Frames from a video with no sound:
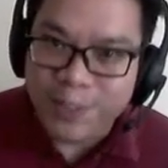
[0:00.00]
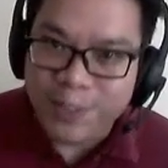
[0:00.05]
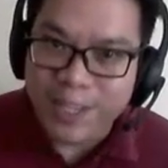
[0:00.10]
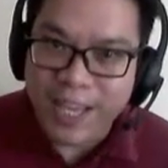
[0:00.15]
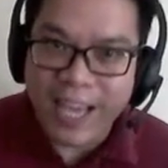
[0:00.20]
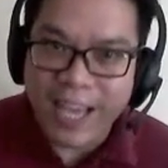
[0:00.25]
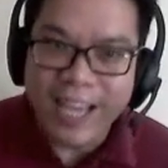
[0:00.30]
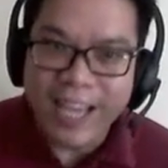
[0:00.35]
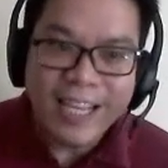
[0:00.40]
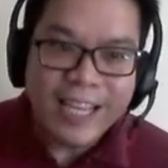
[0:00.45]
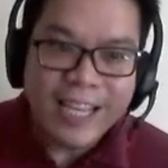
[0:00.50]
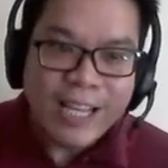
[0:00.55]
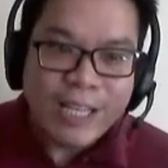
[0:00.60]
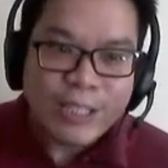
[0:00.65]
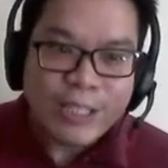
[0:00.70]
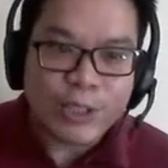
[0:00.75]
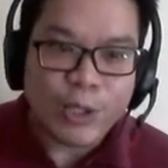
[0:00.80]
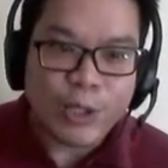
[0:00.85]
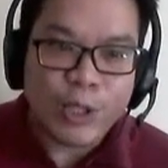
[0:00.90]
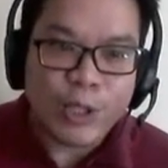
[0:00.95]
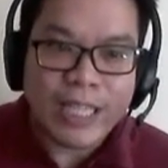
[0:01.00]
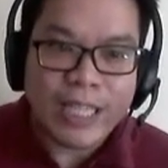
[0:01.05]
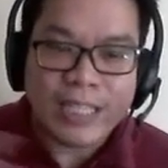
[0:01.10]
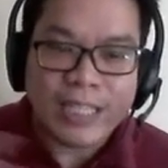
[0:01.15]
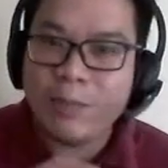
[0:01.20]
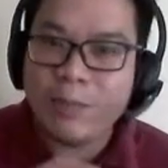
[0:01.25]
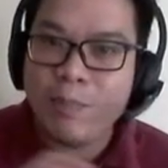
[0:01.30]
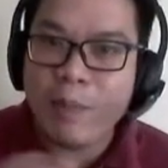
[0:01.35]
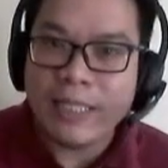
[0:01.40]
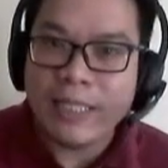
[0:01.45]
Okay, so
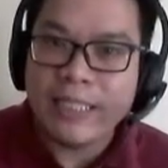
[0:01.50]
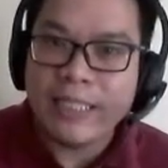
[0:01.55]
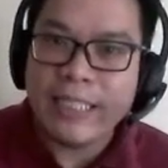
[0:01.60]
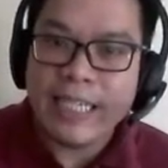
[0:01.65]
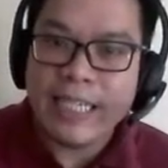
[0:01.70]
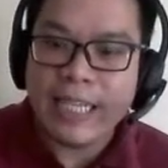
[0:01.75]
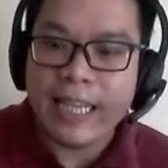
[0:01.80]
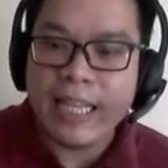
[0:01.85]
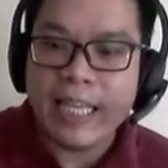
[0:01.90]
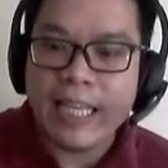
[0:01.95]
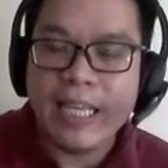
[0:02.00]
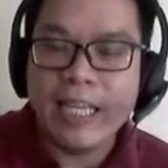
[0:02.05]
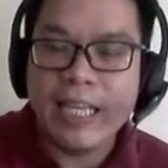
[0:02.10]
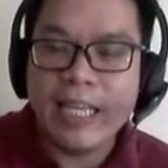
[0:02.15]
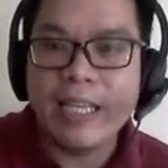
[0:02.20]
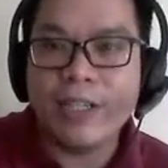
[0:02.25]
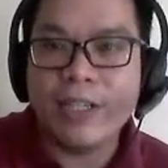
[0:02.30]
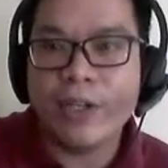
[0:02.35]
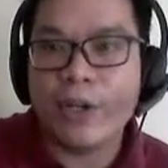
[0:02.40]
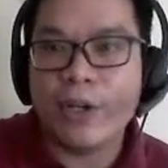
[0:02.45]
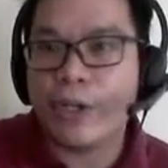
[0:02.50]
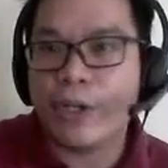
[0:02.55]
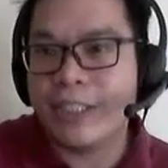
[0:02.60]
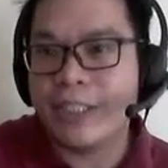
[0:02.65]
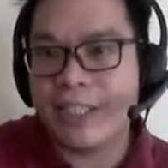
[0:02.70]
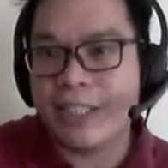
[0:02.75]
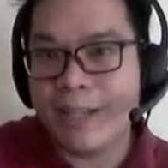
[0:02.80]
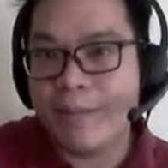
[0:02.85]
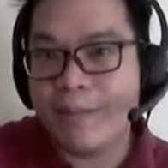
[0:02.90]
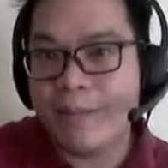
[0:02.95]
that's basically your
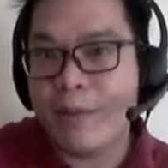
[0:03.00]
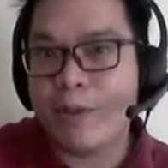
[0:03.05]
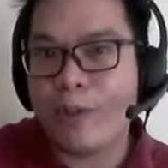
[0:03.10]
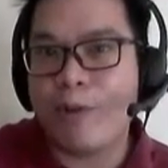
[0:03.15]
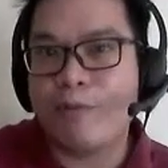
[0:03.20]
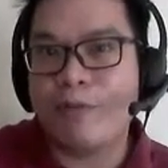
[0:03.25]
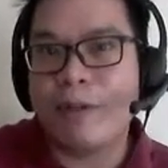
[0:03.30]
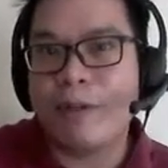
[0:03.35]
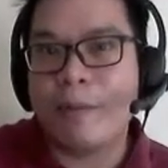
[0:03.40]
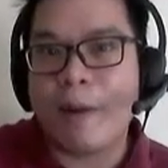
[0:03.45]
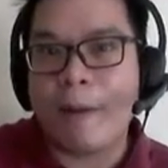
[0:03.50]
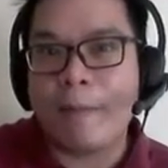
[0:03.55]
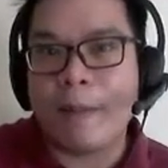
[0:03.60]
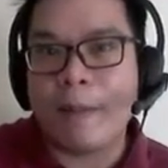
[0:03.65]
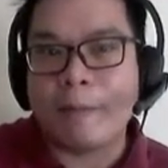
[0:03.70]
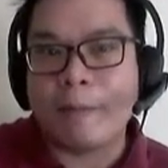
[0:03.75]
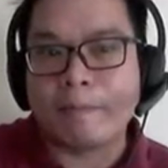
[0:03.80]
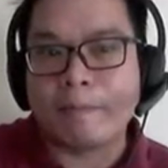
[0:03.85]
statement of the problem.